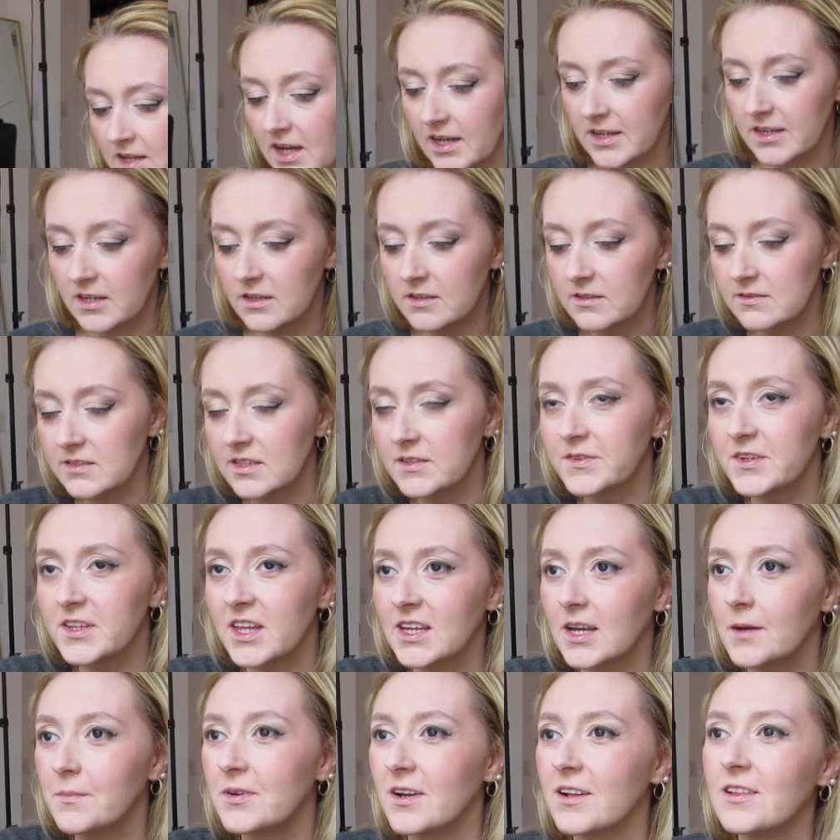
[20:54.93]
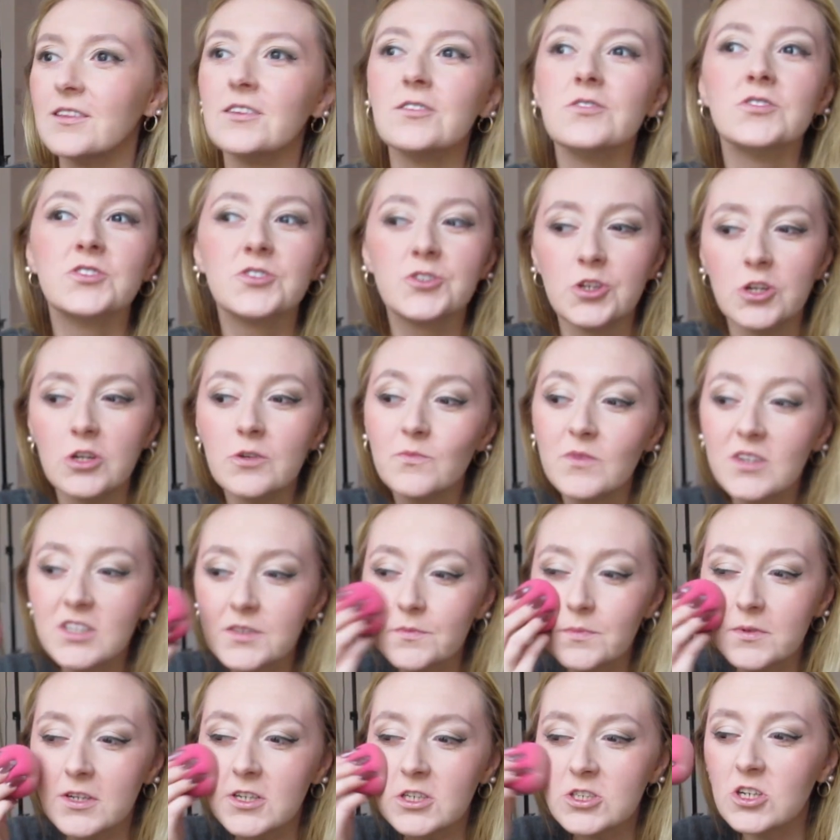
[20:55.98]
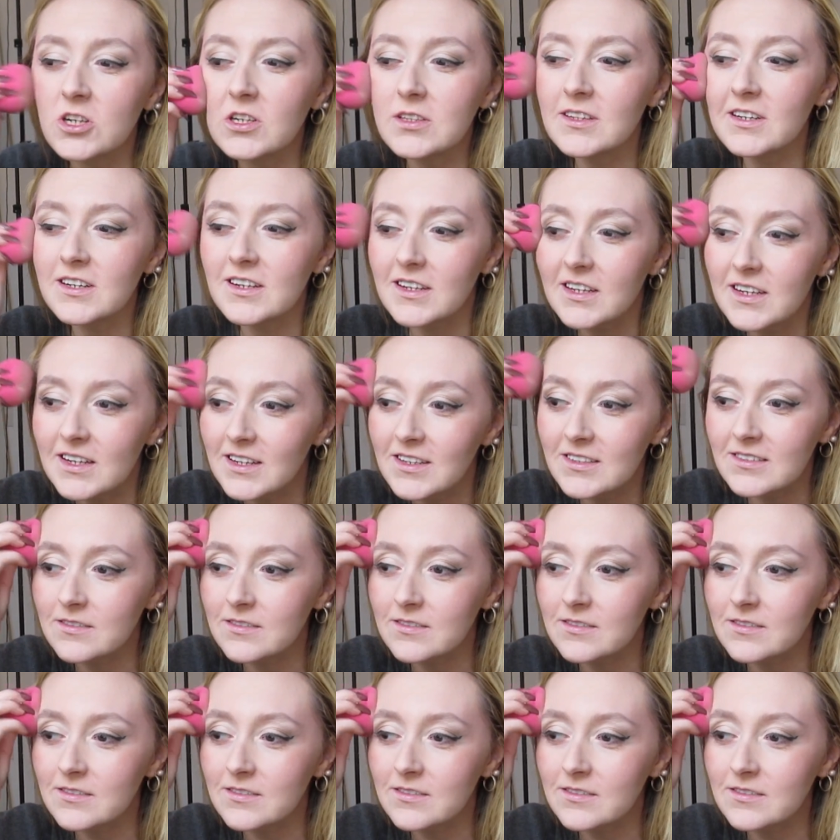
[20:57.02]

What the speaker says: Honestly, I feel like I put a little too much blush on today,